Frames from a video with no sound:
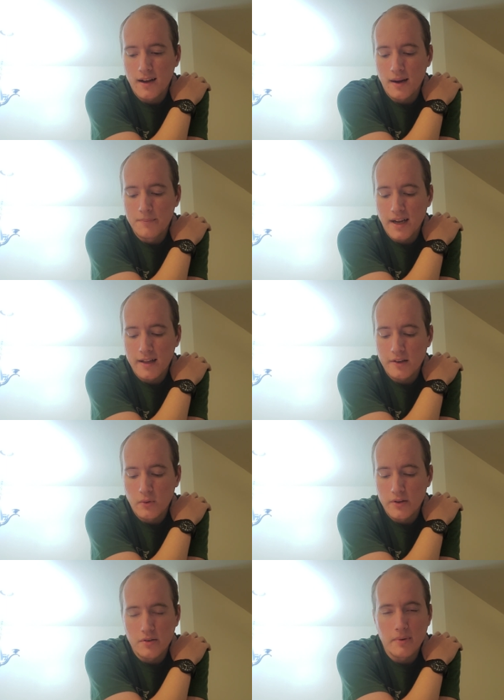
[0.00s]
I'm not
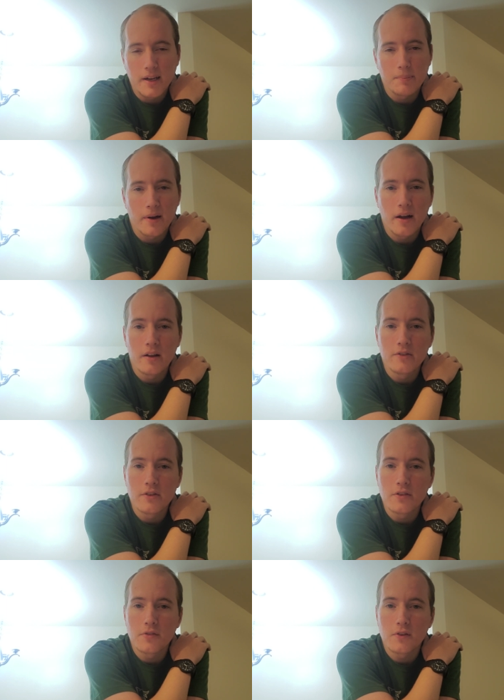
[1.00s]
going to make
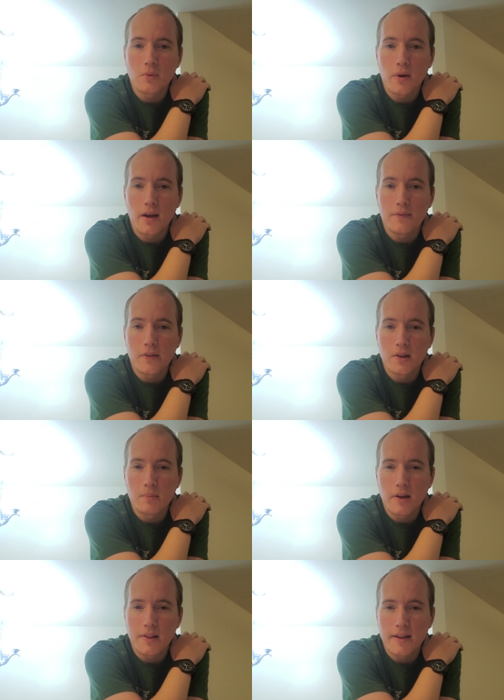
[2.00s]
apologies for the way I feel
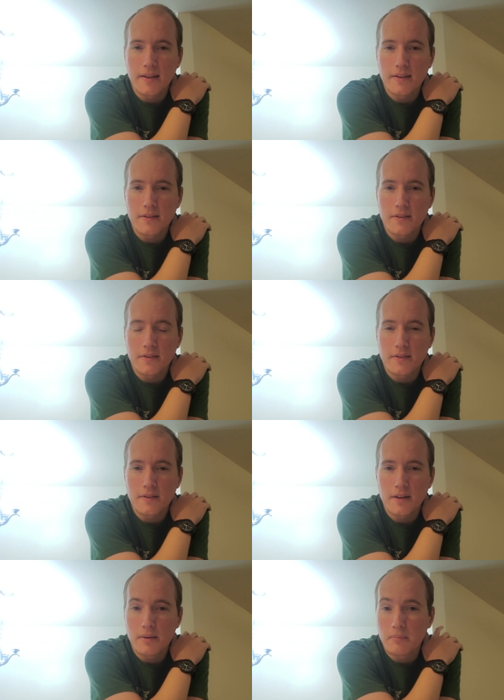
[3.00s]
about things
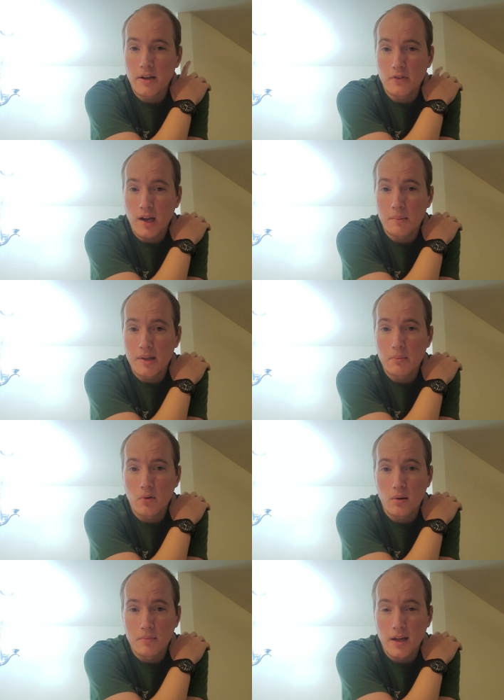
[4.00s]
in my job
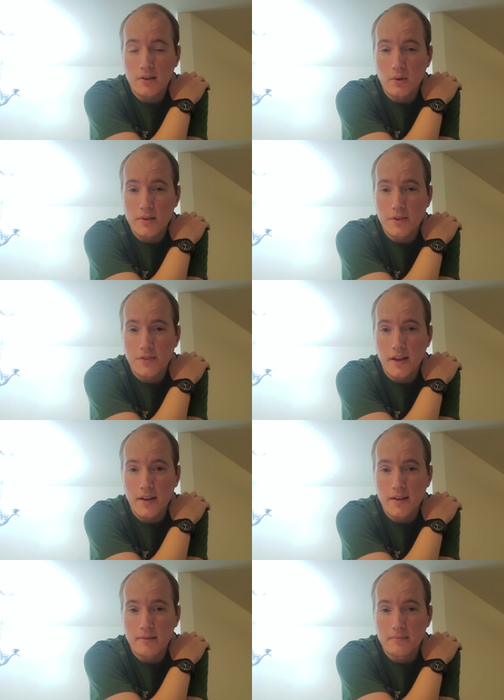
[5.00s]
anymore. I'm not going to
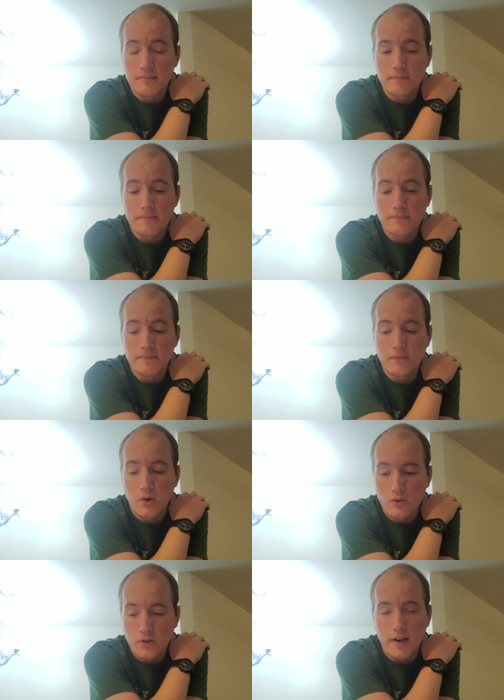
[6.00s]
say,
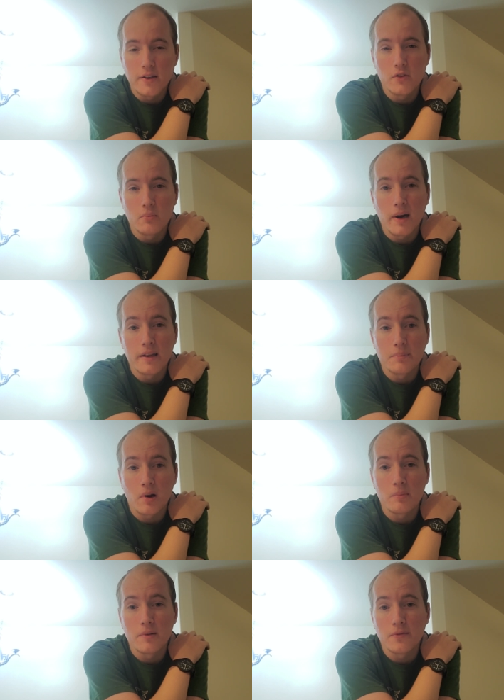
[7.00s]
you're trying to do my
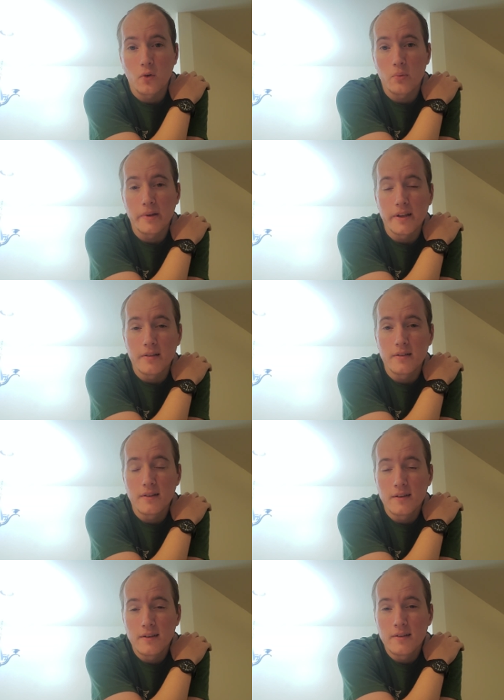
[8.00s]
department for me.
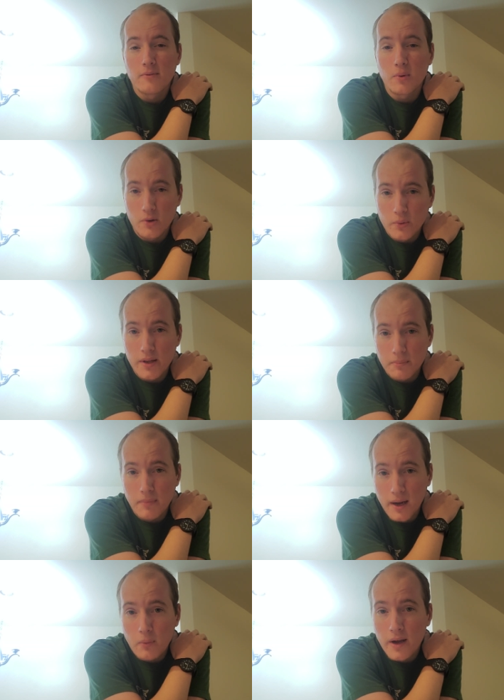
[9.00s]
We're doing it
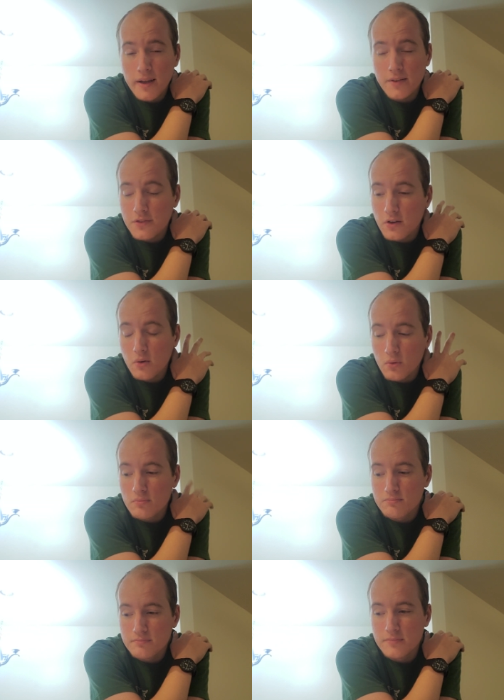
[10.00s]
my way,
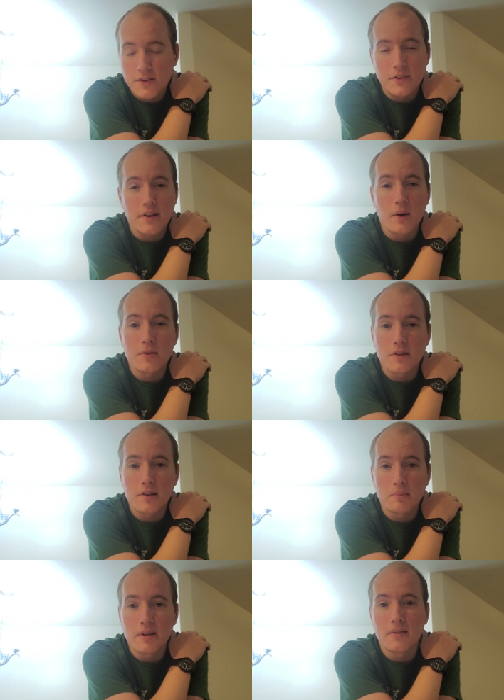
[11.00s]
so this is how it's
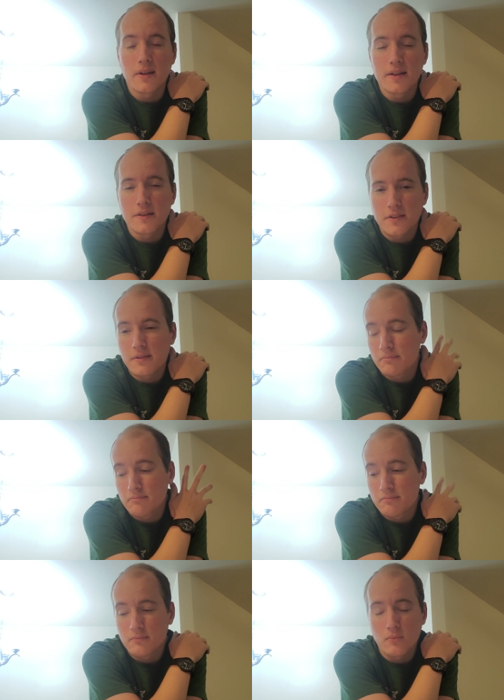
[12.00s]
going to be, and this is
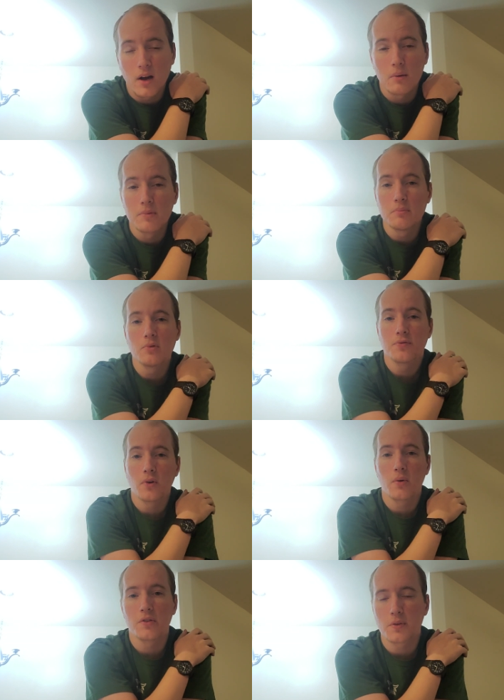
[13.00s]
how I'm going to move
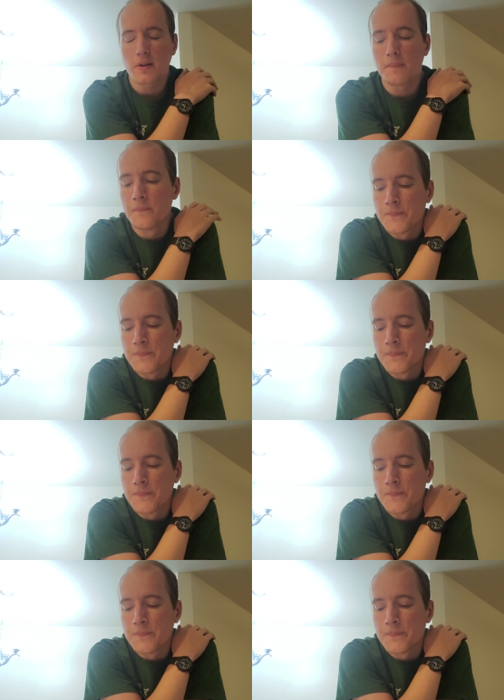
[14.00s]
forward with it.